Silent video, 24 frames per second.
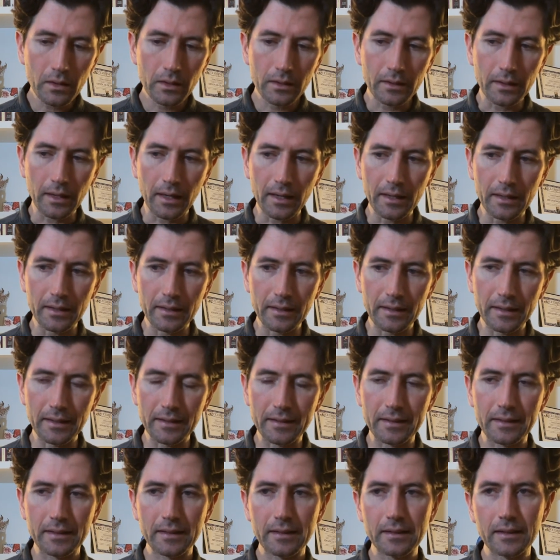
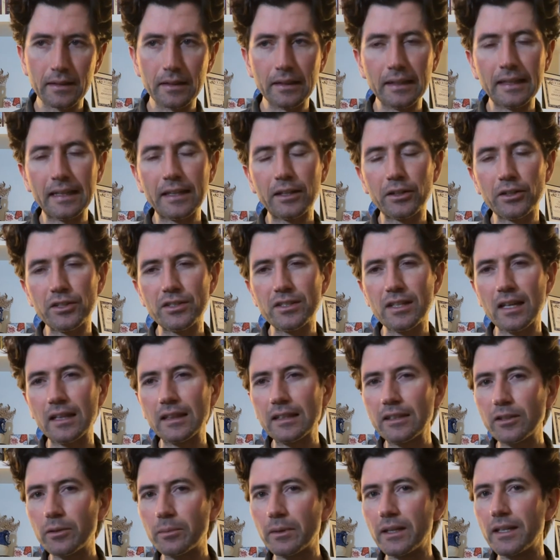it lingers a
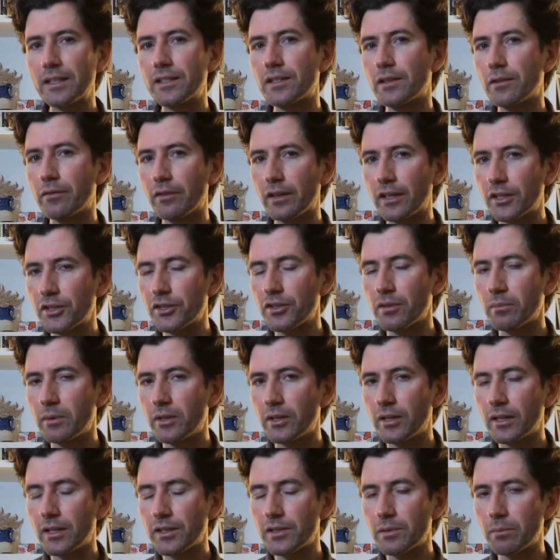little bit into the finish, the
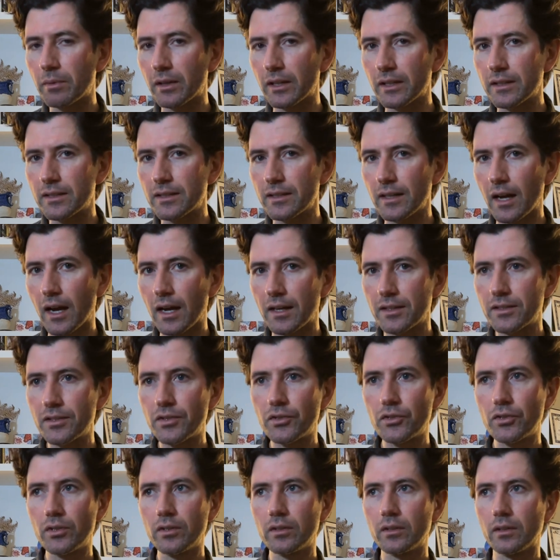bitterness, but it's
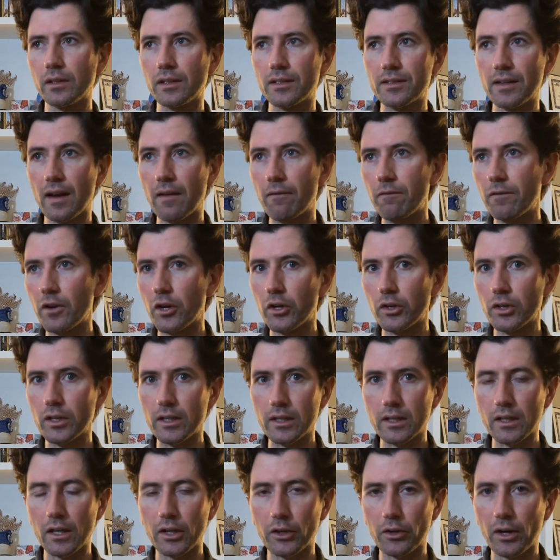not
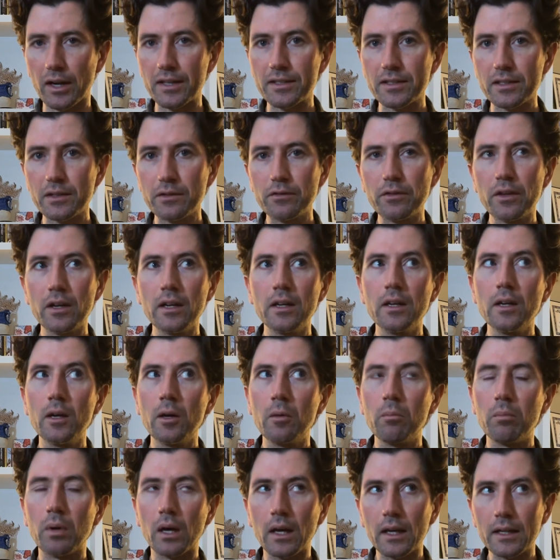very aggressive.
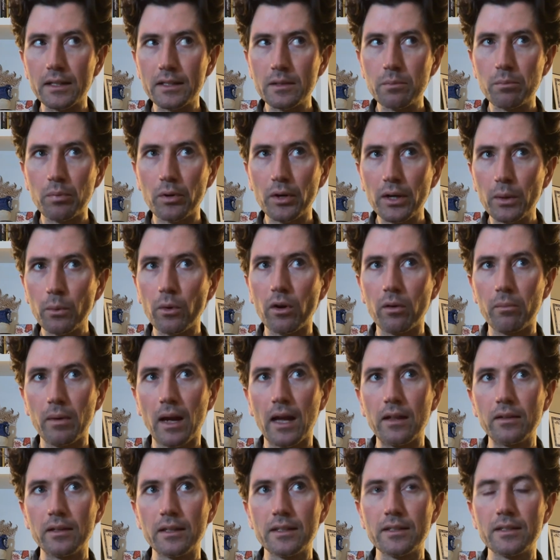But it's pretty well
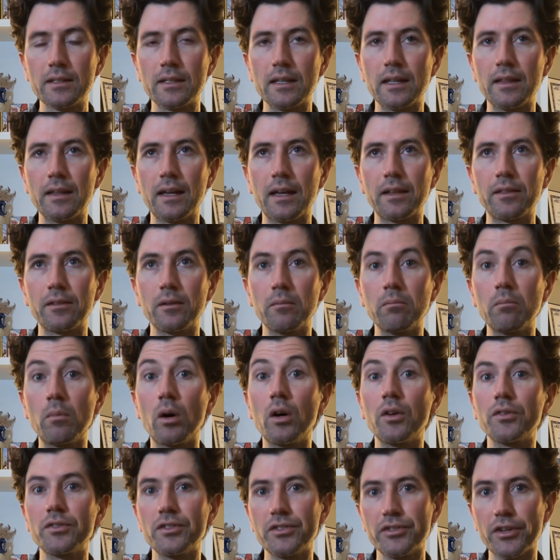balanced in that the
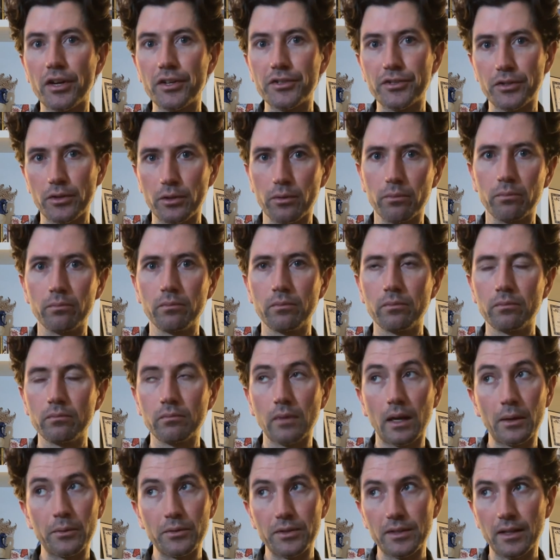malt is also,
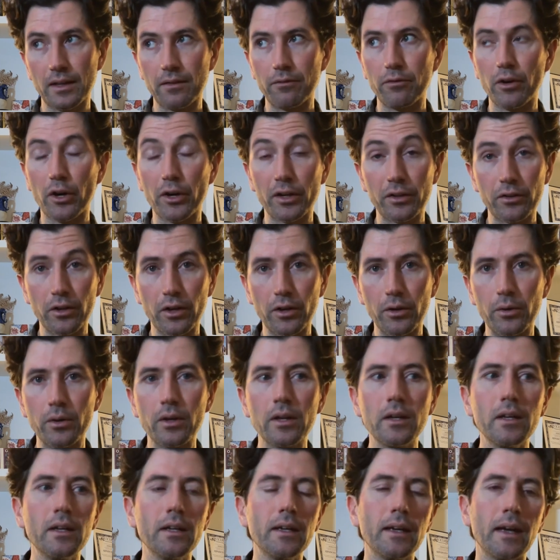I would say, very low,
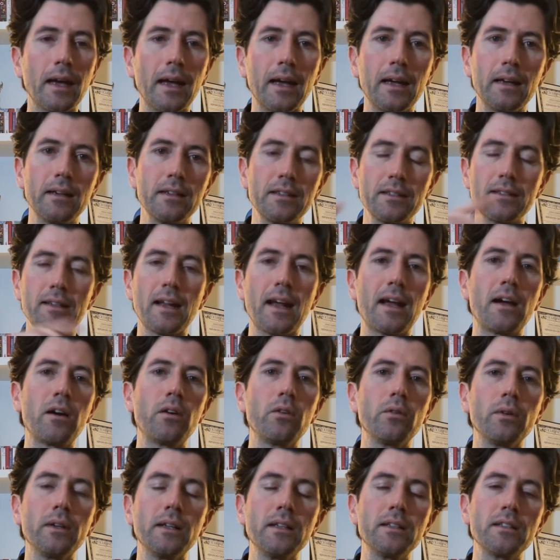and is
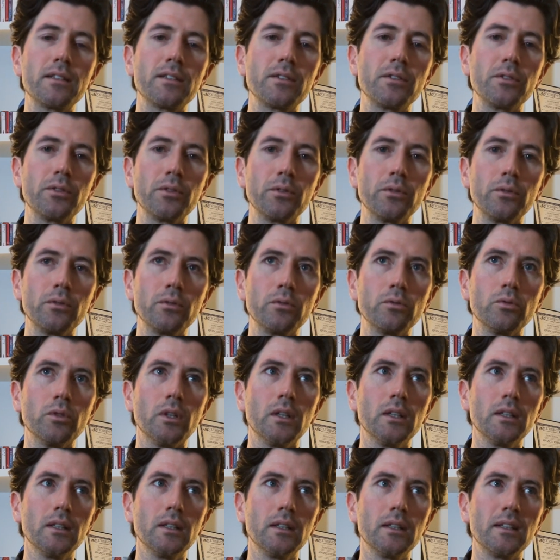now into
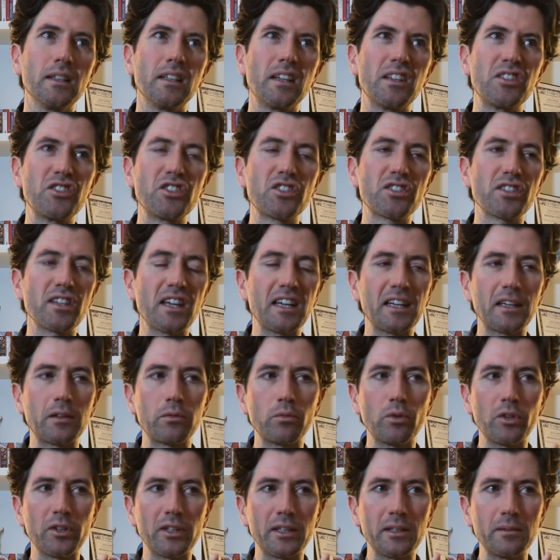just like
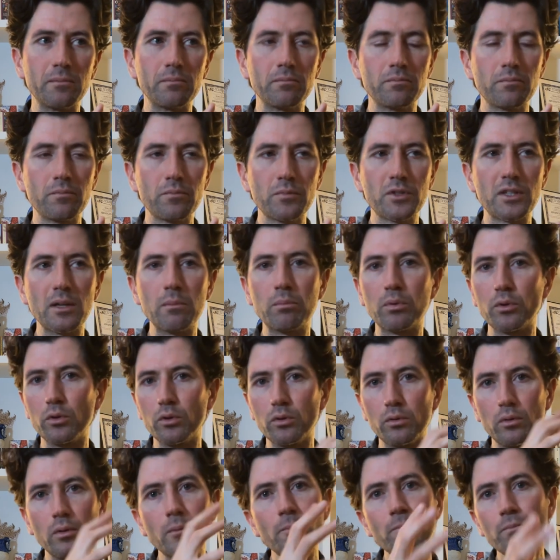really
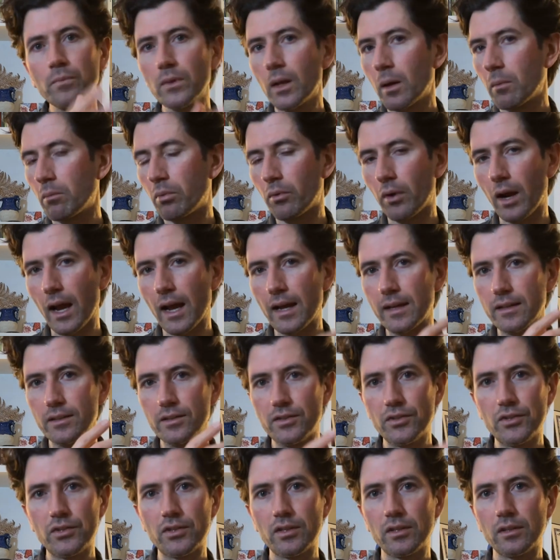simple
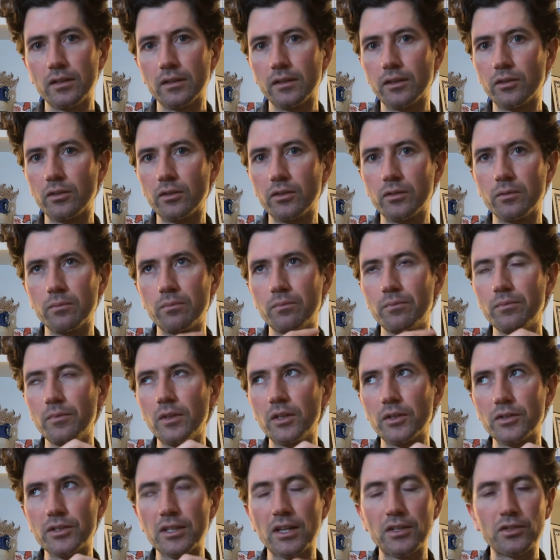breads,
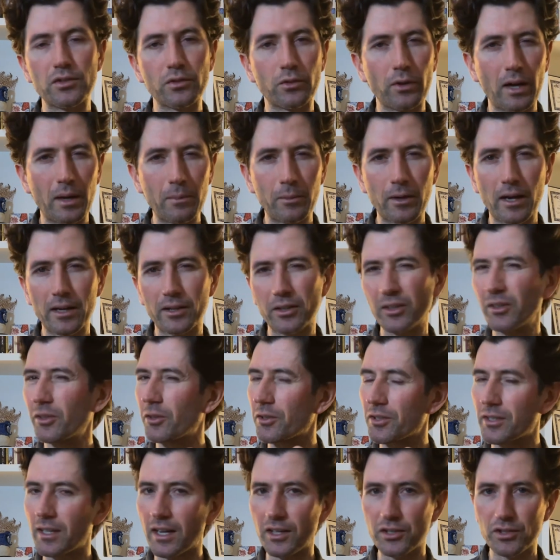little touch of graham cracker, a
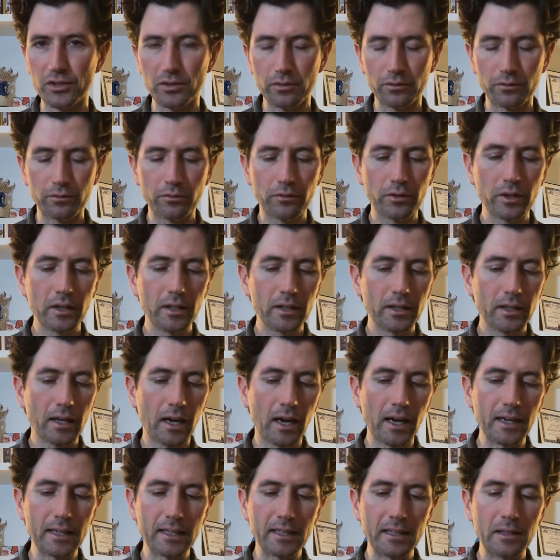little touch of
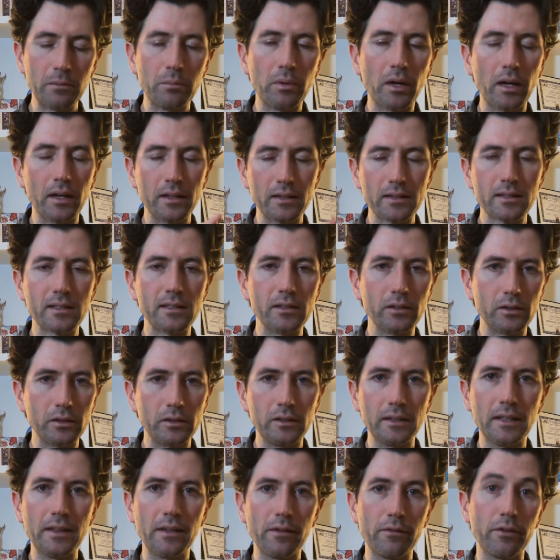honey, but
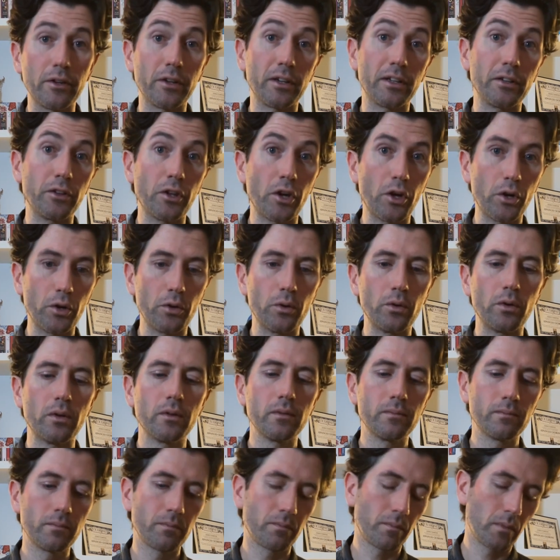still in the very low
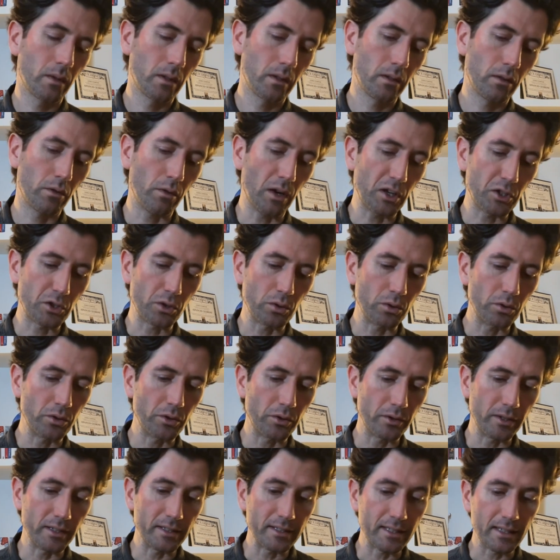threshold
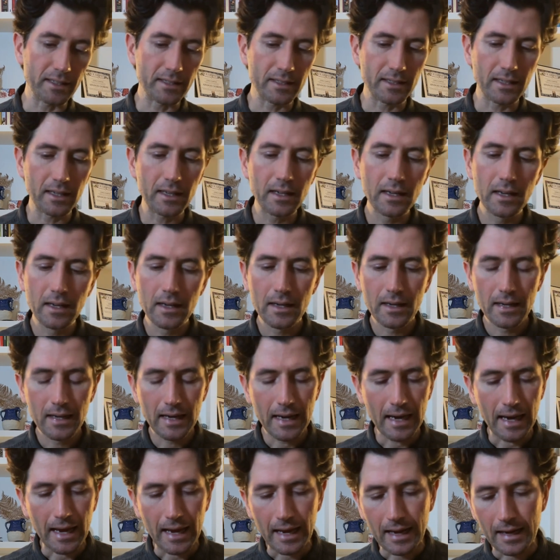or intensity.
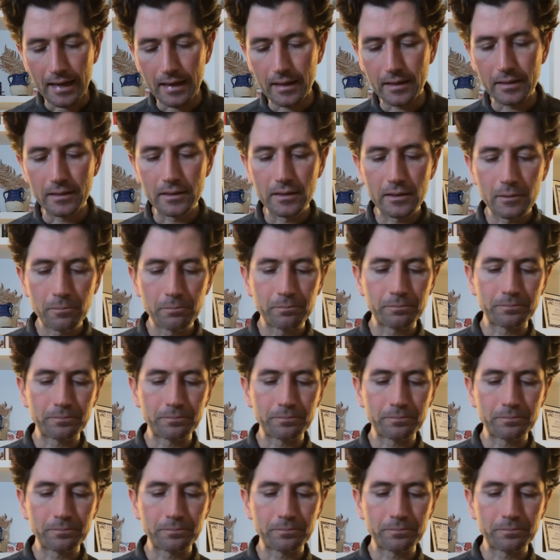And